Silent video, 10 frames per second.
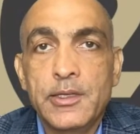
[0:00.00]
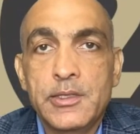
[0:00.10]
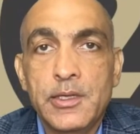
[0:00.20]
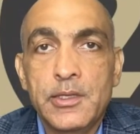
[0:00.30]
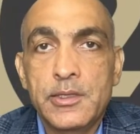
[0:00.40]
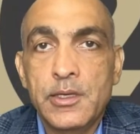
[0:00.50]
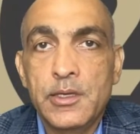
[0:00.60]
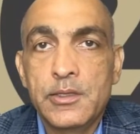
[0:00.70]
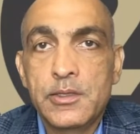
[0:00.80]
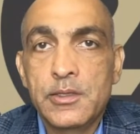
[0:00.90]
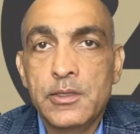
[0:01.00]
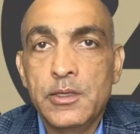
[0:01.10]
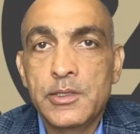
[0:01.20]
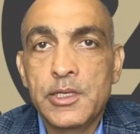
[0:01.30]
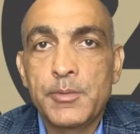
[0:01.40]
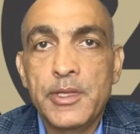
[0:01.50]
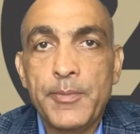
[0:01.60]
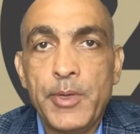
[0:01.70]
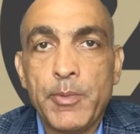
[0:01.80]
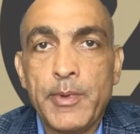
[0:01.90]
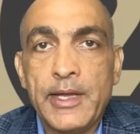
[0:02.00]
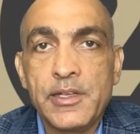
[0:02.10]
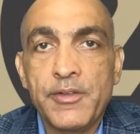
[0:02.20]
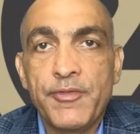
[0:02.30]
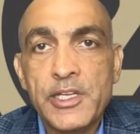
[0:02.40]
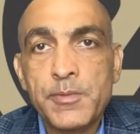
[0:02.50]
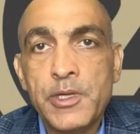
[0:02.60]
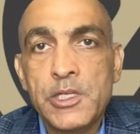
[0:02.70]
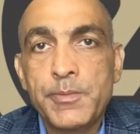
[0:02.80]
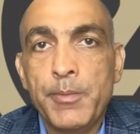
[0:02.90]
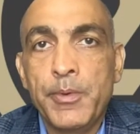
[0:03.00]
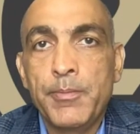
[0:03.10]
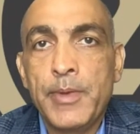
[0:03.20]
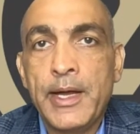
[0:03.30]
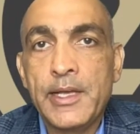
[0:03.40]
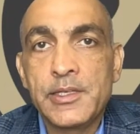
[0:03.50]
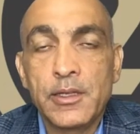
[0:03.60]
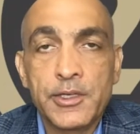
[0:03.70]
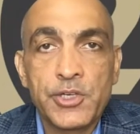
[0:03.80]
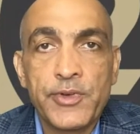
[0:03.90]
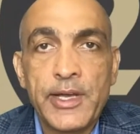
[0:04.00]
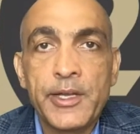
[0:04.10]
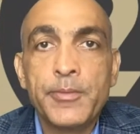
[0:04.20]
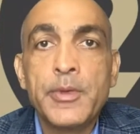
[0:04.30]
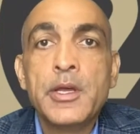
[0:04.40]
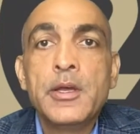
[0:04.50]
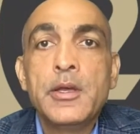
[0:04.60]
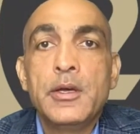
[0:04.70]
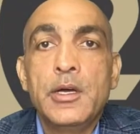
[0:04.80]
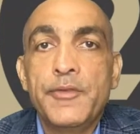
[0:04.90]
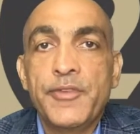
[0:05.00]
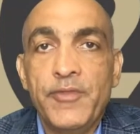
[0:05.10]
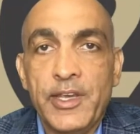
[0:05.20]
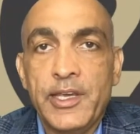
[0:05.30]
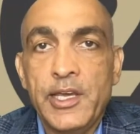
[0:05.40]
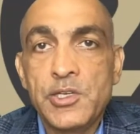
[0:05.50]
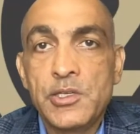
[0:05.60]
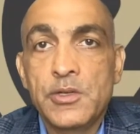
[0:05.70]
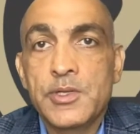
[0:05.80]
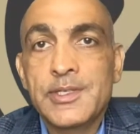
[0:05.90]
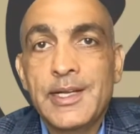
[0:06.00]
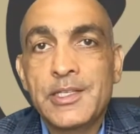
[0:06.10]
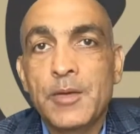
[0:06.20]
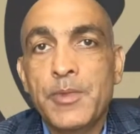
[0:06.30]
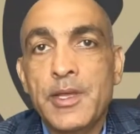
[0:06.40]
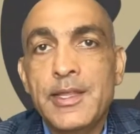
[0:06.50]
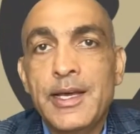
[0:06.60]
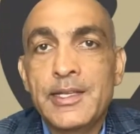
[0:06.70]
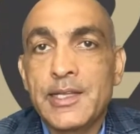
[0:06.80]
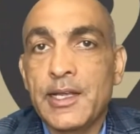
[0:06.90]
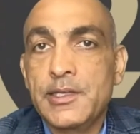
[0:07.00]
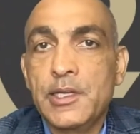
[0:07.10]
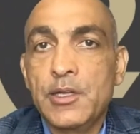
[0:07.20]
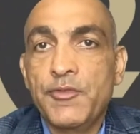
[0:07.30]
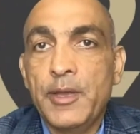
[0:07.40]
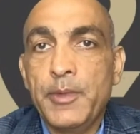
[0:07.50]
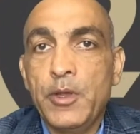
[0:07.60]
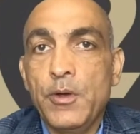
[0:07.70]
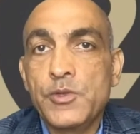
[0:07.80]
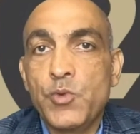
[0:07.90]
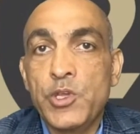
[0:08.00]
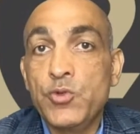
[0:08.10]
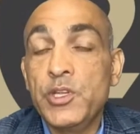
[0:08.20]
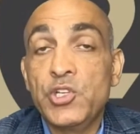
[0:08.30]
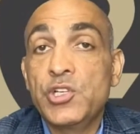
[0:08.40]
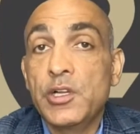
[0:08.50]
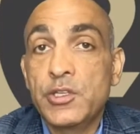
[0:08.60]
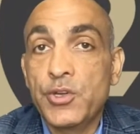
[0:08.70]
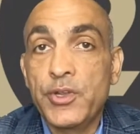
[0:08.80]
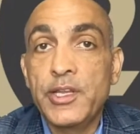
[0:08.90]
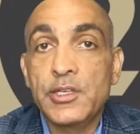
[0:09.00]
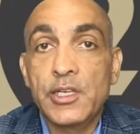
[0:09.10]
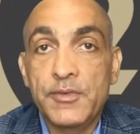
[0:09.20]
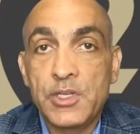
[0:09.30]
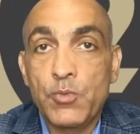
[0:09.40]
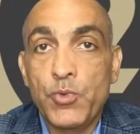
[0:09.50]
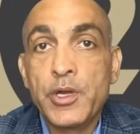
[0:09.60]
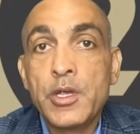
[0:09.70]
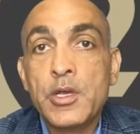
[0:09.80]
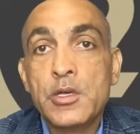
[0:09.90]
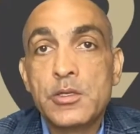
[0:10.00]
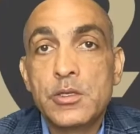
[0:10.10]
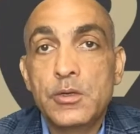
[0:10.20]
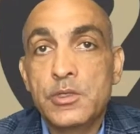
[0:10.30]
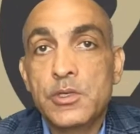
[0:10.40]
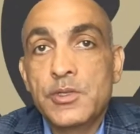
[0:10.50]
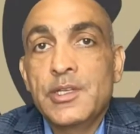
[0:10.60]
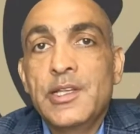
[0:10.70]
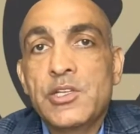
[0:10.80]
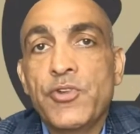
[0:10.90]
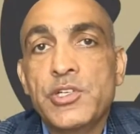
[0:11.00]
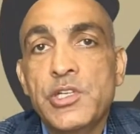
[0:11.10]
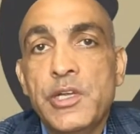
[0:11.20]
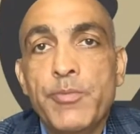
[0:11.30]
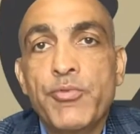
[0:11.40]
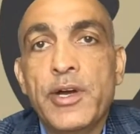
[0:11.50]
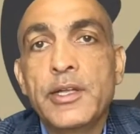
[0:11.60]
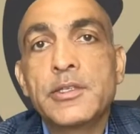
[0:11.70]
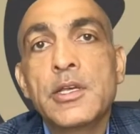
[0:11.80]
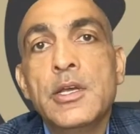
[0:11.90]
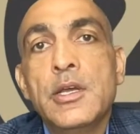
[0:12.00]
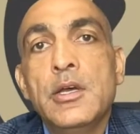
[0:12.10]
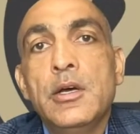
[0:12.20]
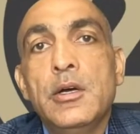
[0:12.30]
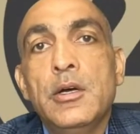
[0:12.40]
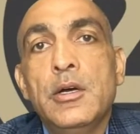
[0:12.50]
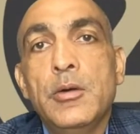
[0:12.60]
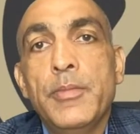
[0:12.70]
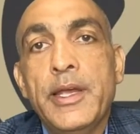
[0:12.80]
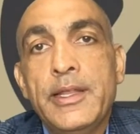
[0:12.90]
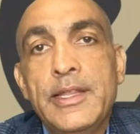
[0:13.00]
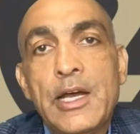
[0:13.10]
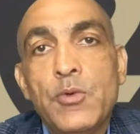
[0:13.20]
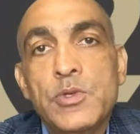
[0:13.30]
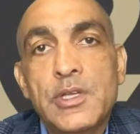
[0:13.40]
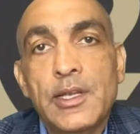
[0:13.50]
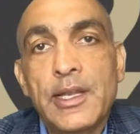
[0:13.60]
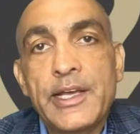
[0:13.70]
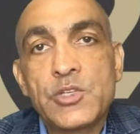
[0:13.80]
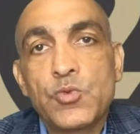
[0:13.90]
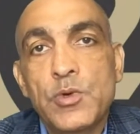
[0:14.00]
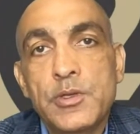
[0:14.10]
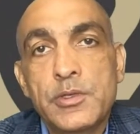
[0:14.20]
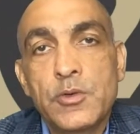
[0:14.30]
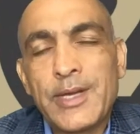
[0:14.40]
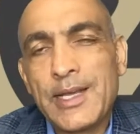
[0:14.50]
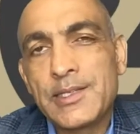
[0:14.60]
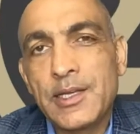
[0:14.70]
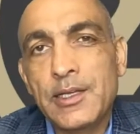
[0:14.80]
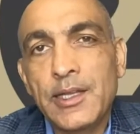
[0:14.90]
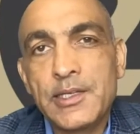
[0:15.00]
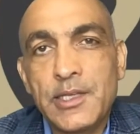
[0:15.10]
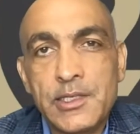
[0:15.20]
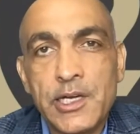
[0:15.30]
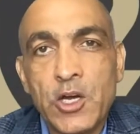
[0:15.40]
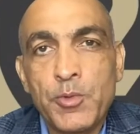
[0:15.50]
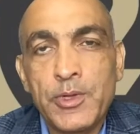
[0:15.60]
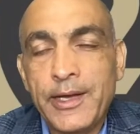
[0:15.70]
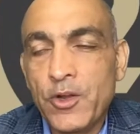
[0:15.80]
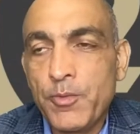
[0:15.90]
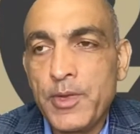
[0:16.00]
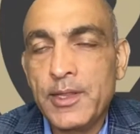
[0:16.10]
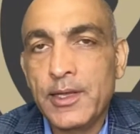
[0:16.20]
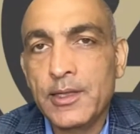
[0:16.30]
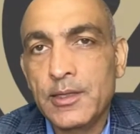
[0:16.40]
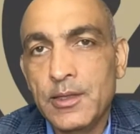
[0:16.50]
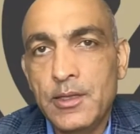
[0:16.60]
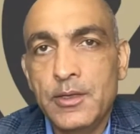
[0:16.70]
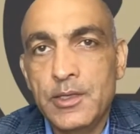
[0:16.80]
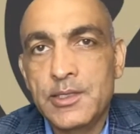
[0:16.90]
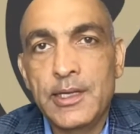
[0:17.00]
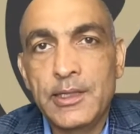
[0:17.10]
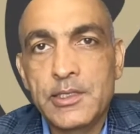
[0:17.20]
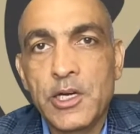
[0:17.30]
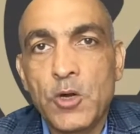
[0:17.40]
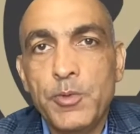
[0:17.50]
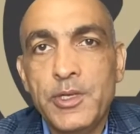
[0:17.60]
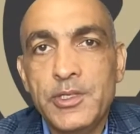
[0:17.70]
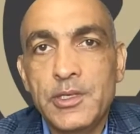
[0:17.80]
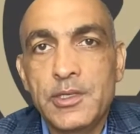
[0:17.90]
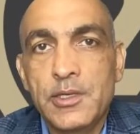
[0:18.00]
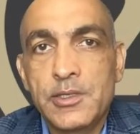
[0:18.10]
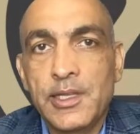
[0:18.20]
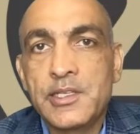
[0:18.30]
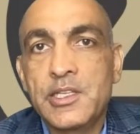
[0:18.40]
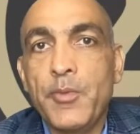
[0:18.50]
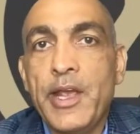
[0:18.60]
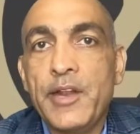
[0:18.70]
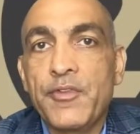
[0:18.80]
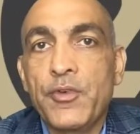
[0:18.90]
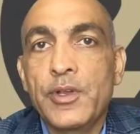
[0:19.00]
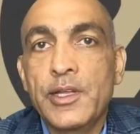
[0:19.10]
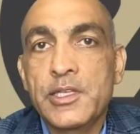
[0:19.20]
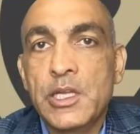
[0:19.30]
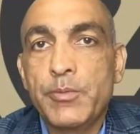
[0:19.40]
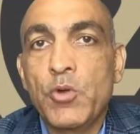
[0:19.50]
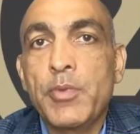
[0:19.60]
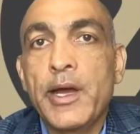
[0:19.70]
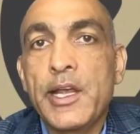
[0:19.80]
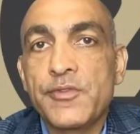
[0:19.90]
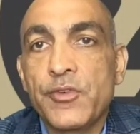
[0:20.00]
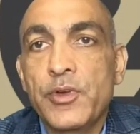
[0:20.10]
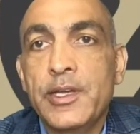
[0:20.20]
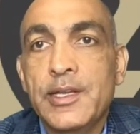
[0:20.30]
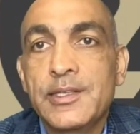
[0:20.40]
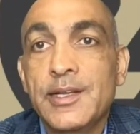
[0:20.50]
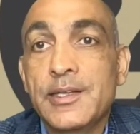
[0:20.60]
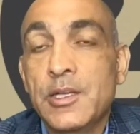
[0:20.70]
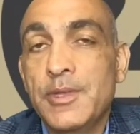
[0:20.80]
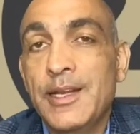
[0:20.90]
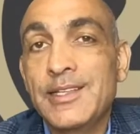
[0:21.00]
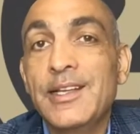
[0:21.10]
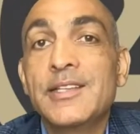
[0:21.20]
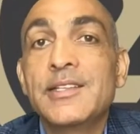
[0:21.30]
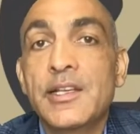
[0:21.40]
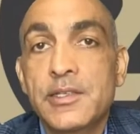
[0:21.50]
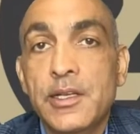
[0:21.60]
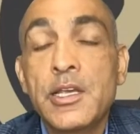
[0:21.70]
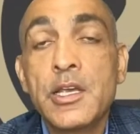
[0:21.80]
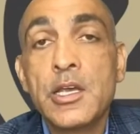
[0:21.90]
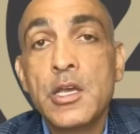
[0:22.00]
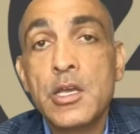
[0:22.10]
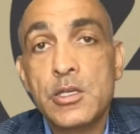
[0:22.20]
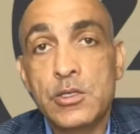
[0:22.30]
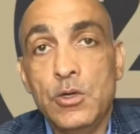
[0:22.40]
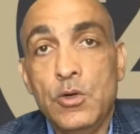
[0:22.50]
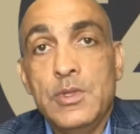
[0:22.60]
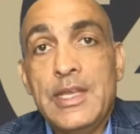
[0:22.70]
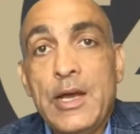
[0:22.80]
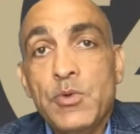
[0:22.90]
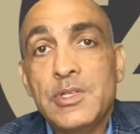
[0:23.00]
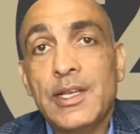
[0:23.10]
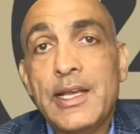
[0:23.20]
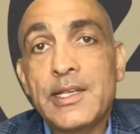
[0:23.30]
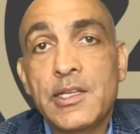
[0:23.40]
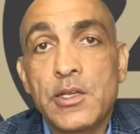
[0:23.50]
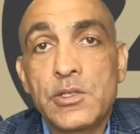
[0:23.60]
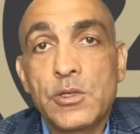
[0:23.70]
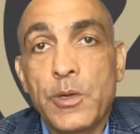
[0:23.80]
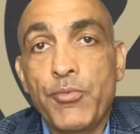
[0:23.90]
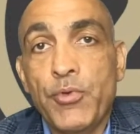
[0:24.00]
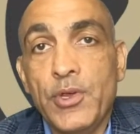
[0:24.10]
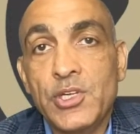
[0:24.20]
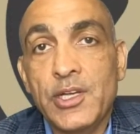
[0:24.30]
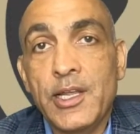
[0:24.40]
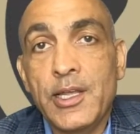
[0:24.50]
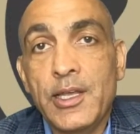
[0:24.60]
It's you know, it's something that people buy as an investment. It's people buy as a luxury item for vacation. So it's not something that is like a single family home where you need shelter, you need to live somewhere. So it's a discretionary product. And that was the last one. So when I say less desirable, I don't mean like it's not desirable. It's just there's less demand for it, less number of buyers for it, and it's not something that's a necessity. So that was the last thing to start appreciating.